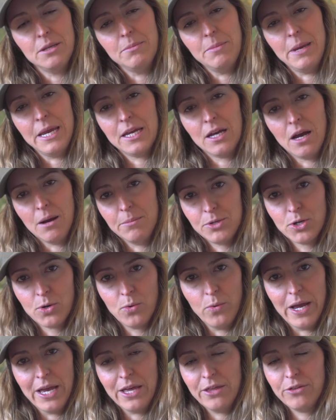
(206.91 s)
that may come your
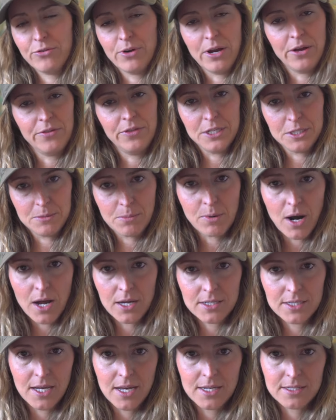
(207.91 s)
way throughout this
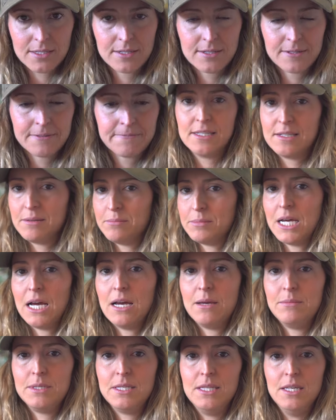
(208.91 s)
process.
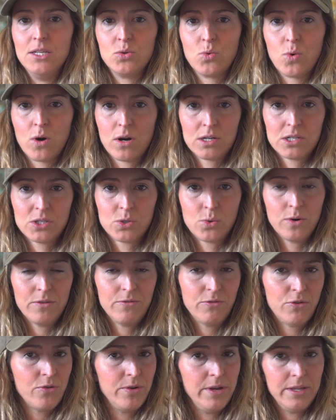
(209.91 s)
Sometimes these works sort
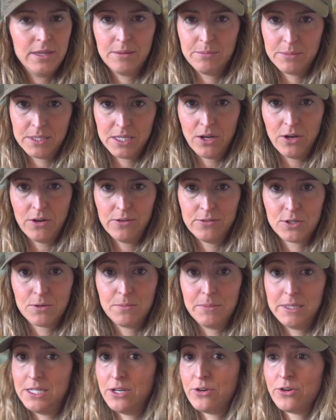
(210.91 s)
of create themselves, or
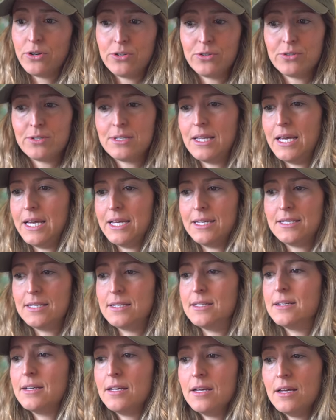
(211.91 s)
materials like
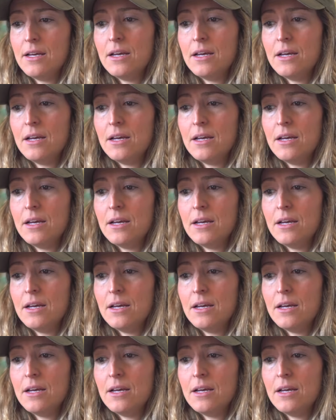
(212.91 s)
to